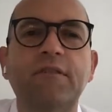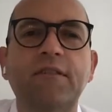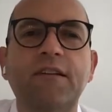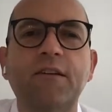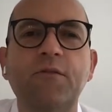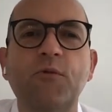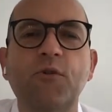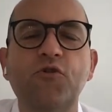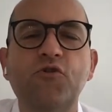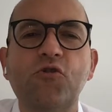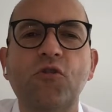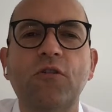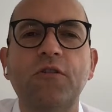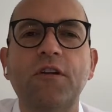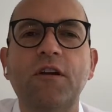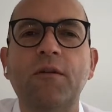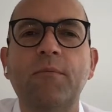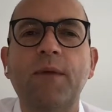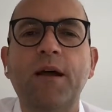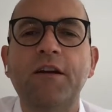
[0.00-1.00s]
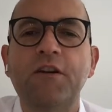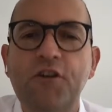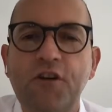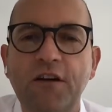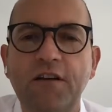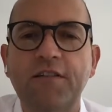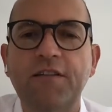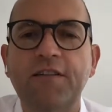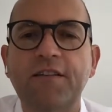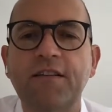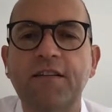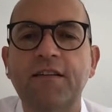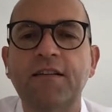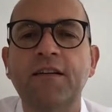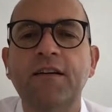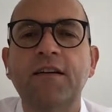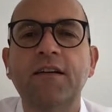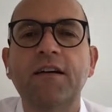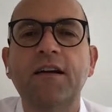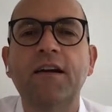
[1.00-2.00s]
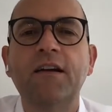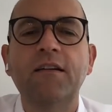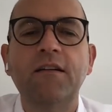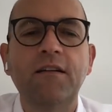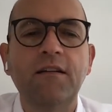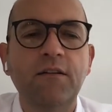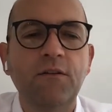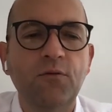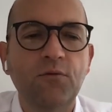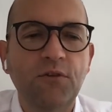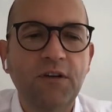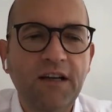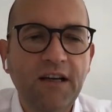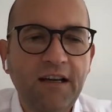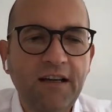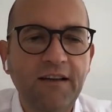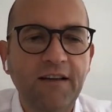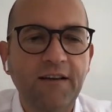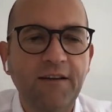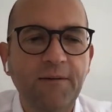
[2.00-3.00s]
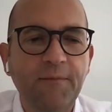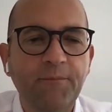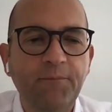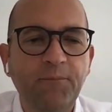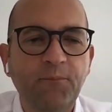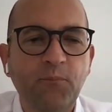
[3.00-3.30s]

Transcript: that was shot in Manchester in the UK.